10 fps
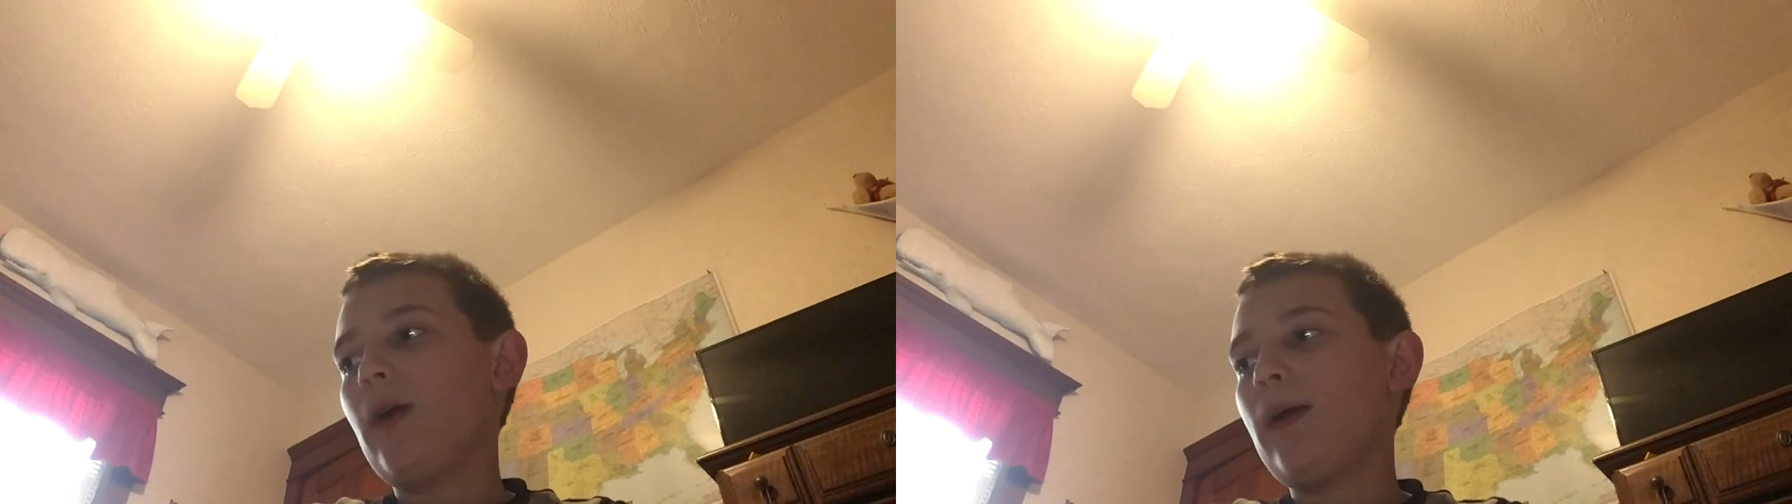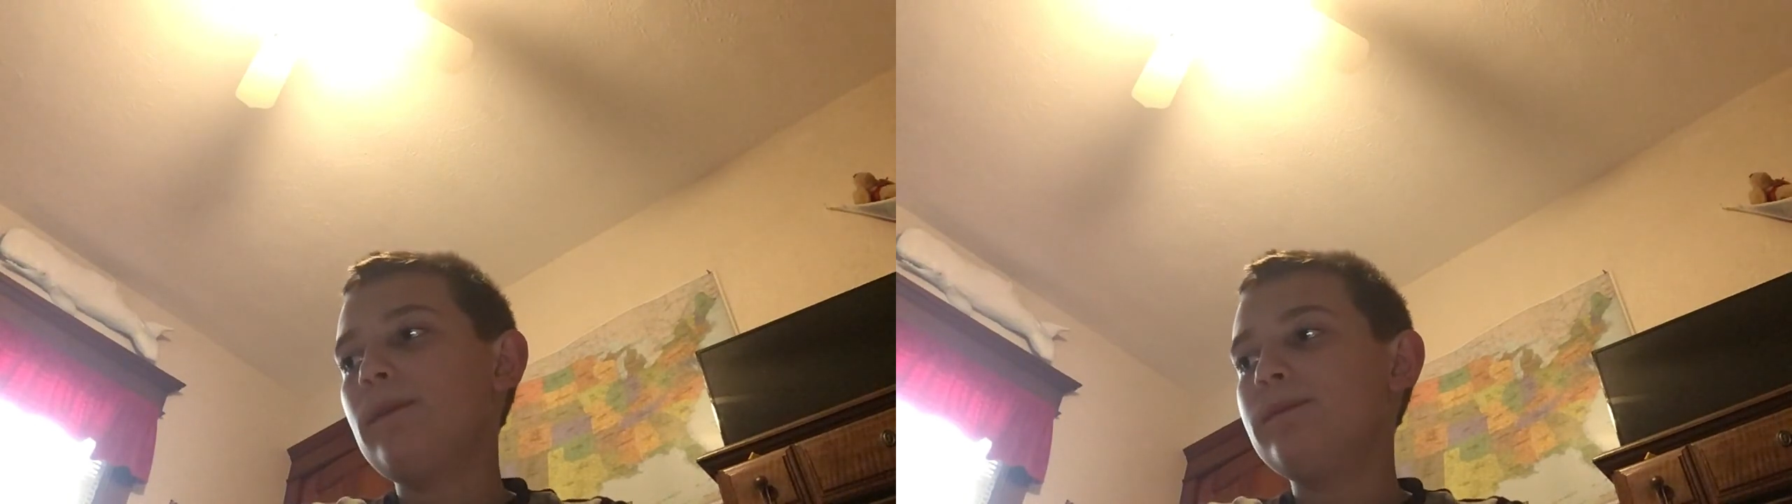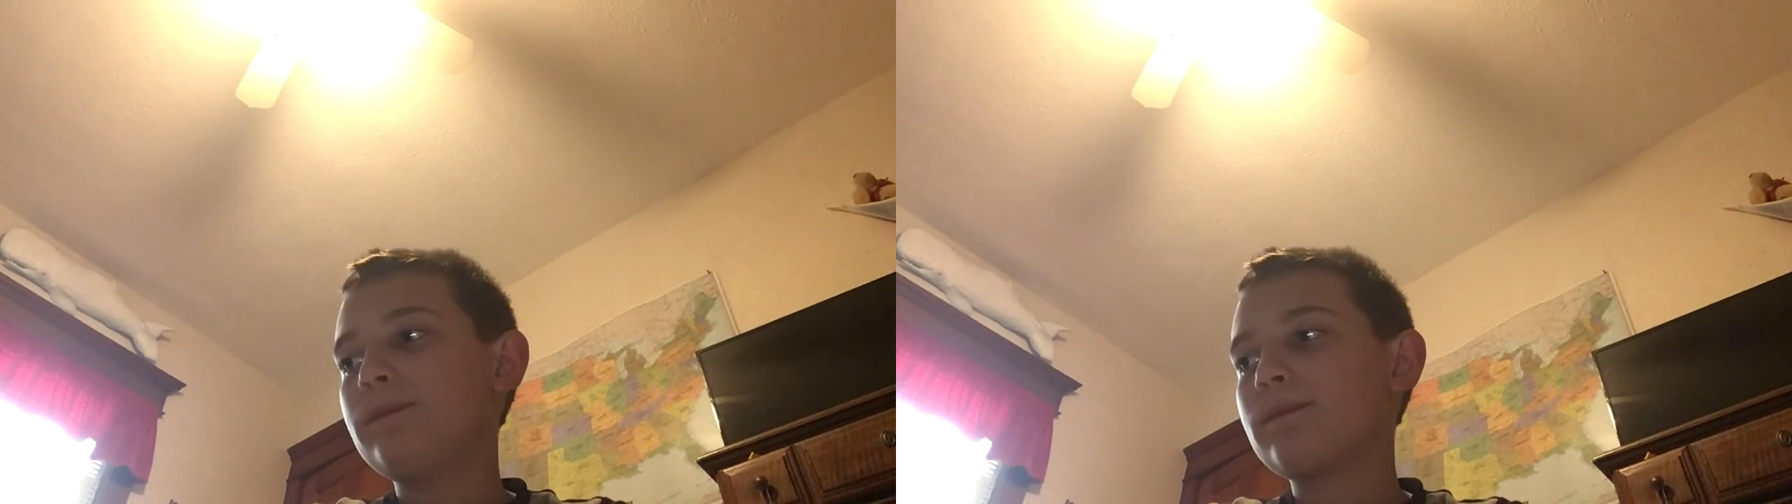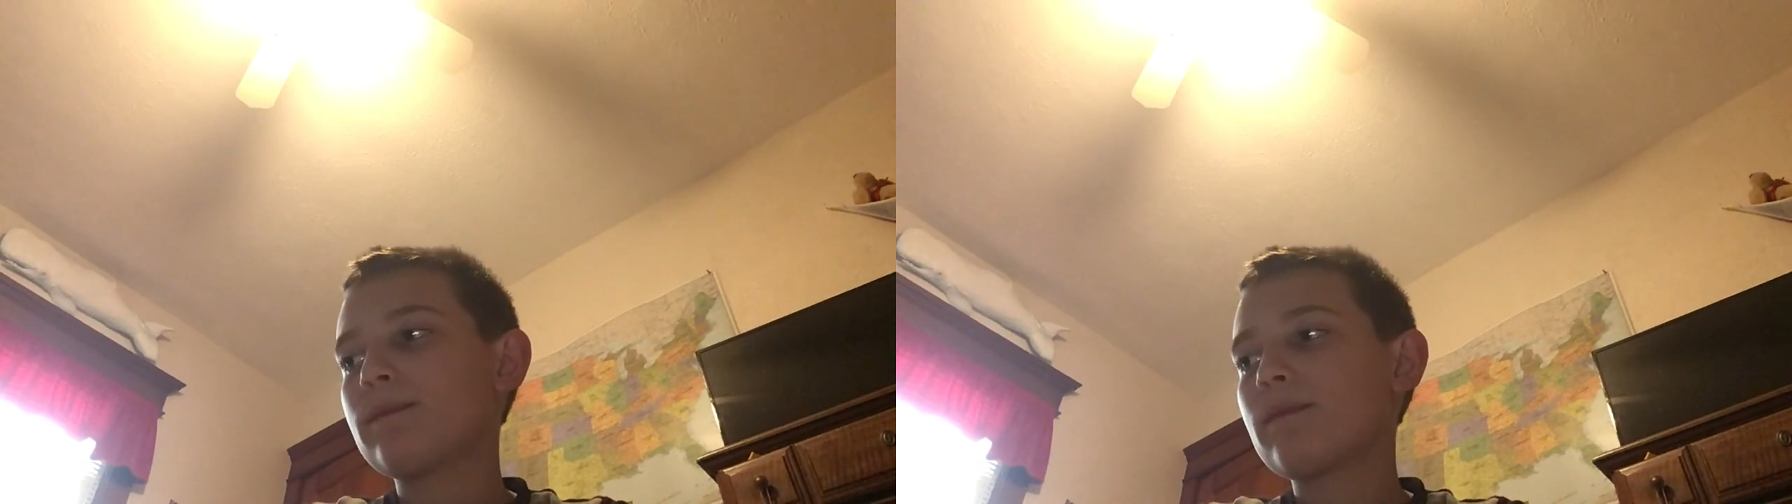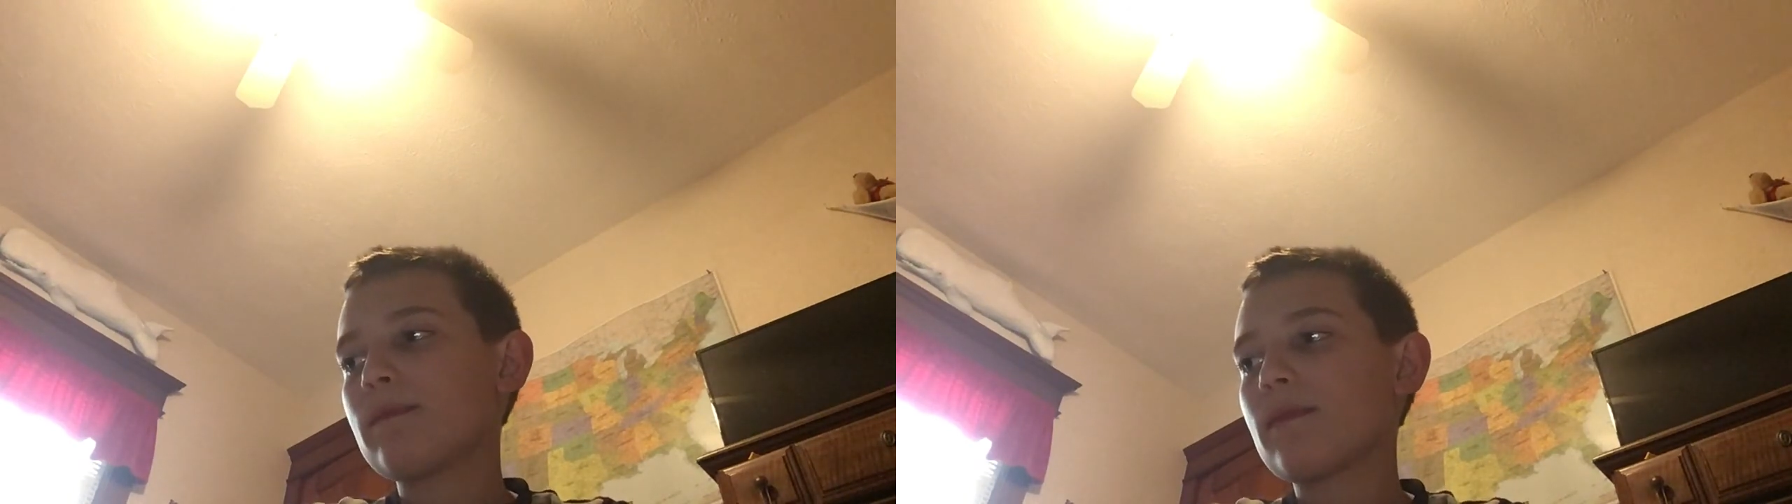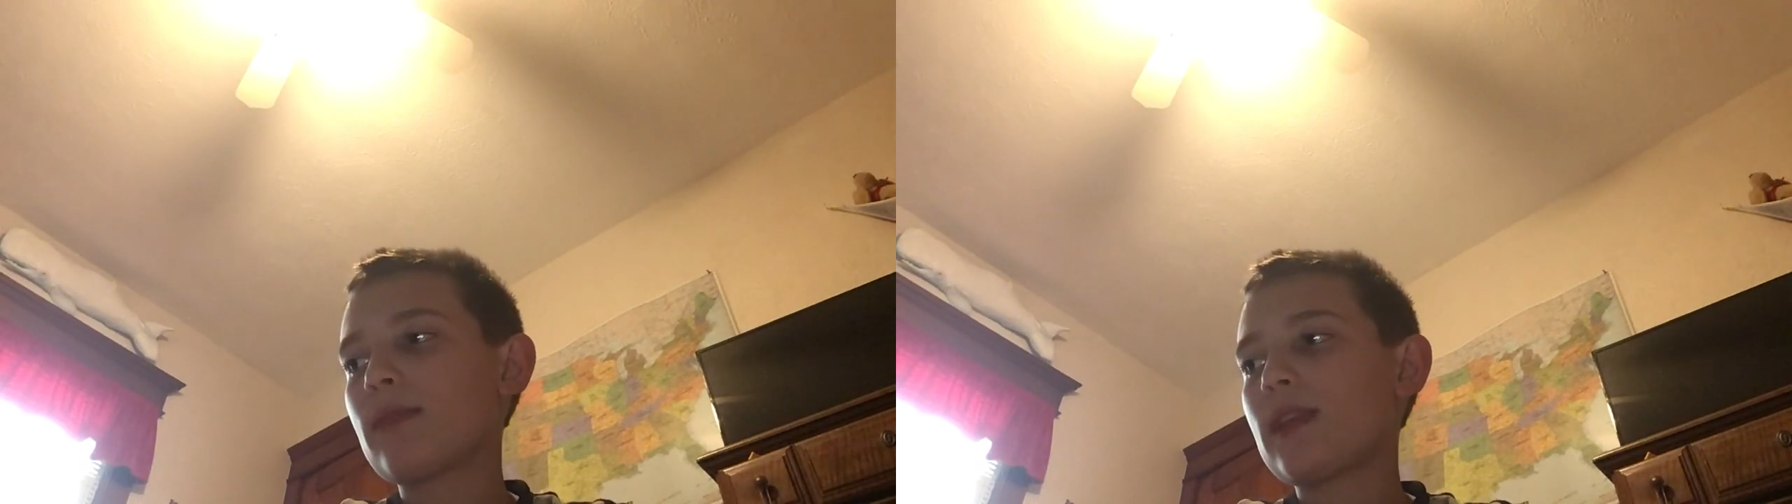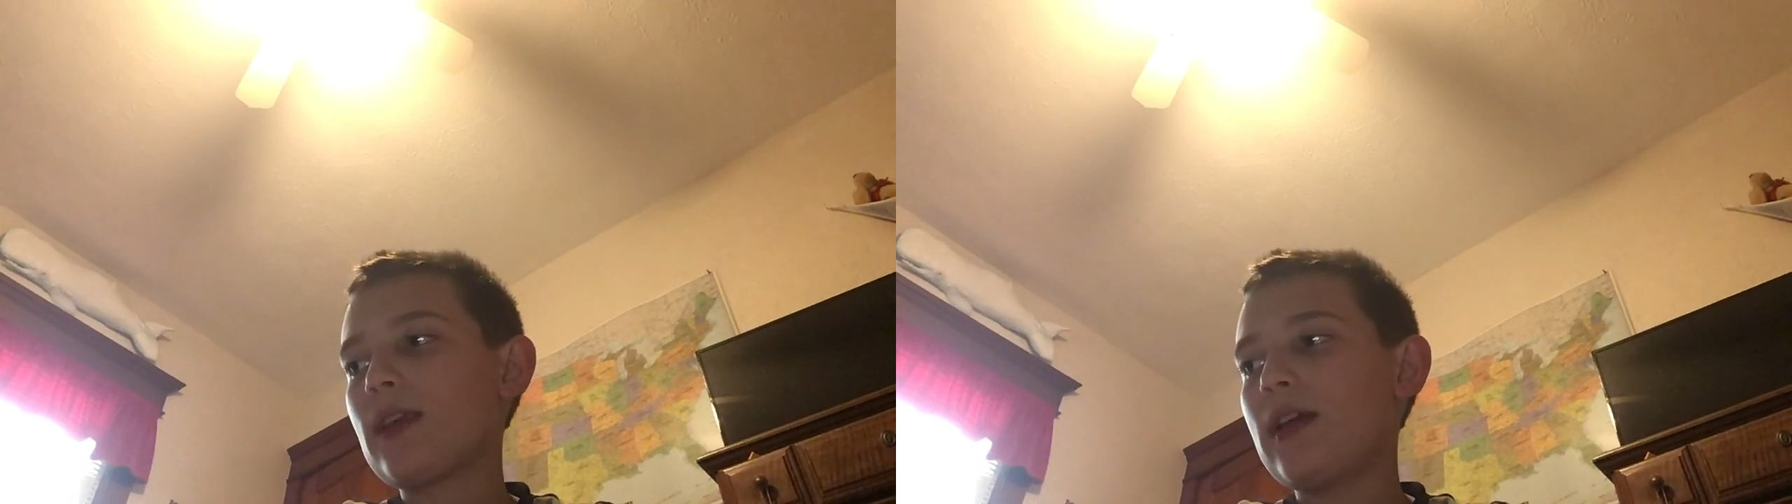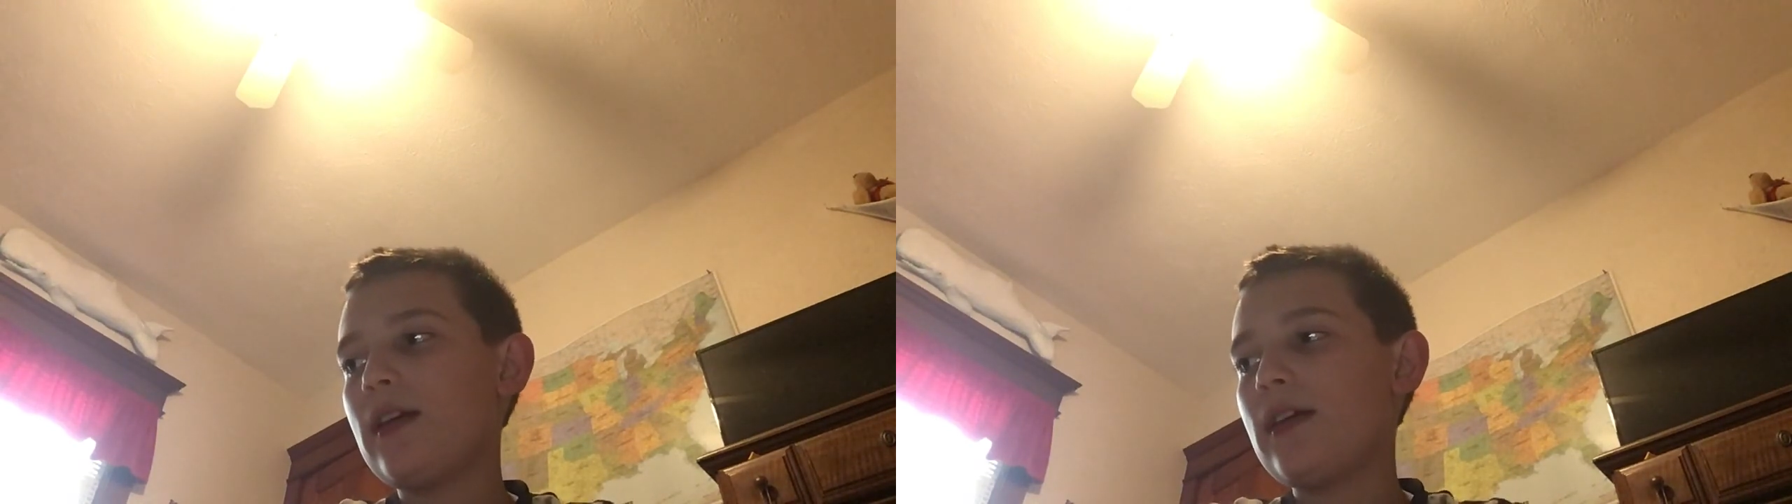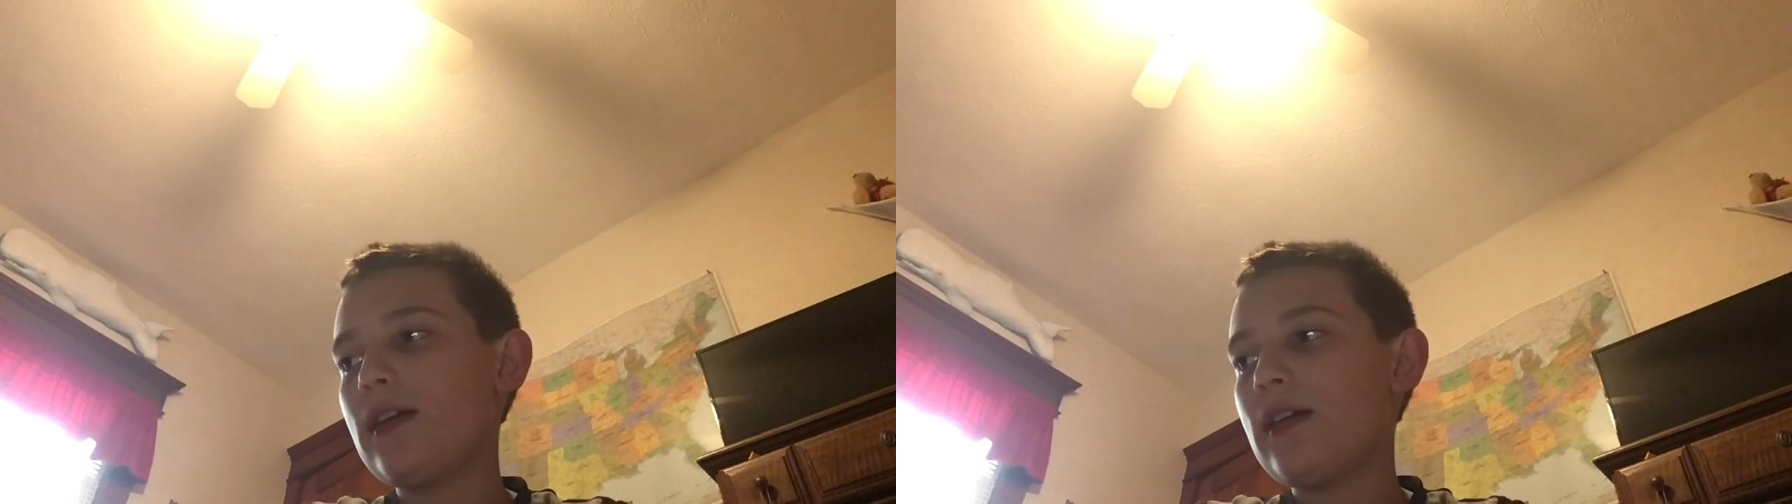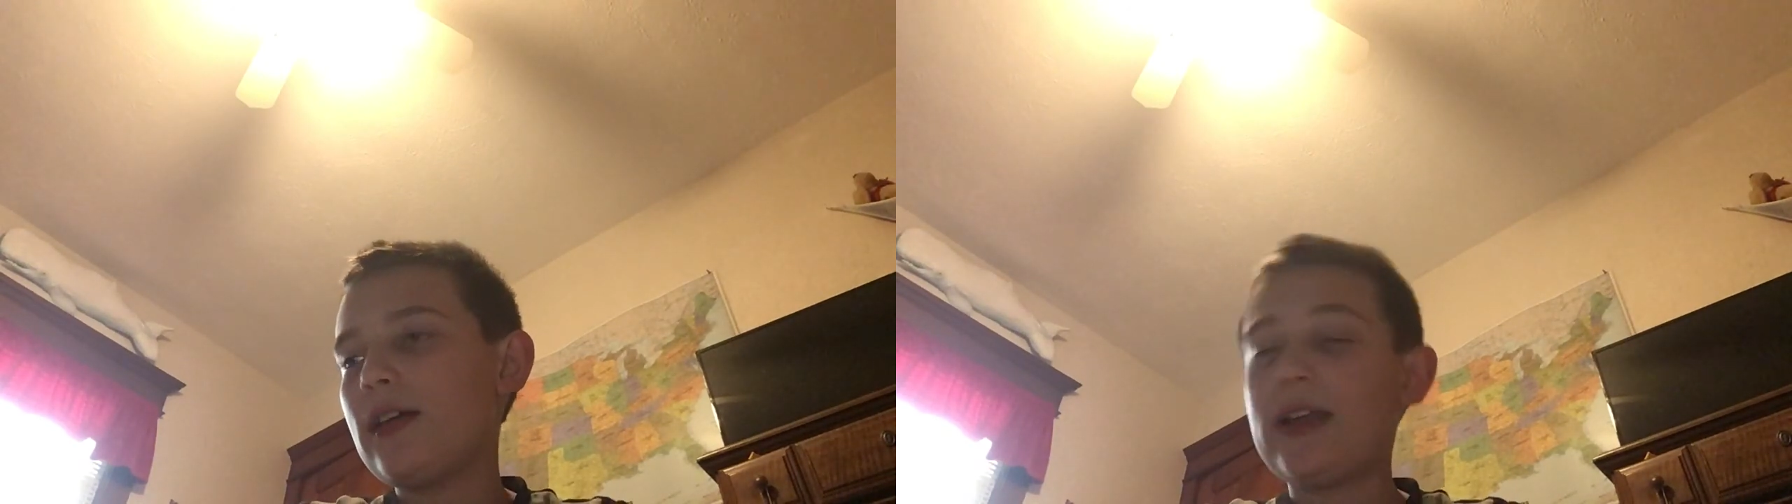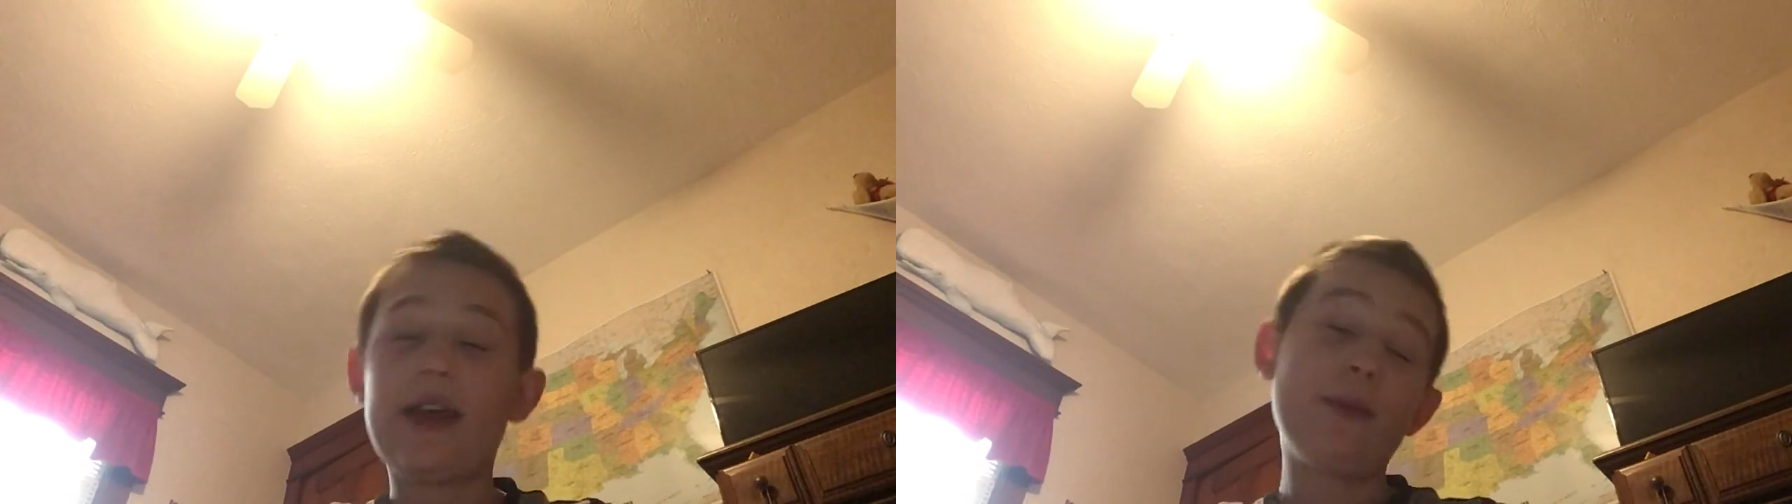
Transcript: and I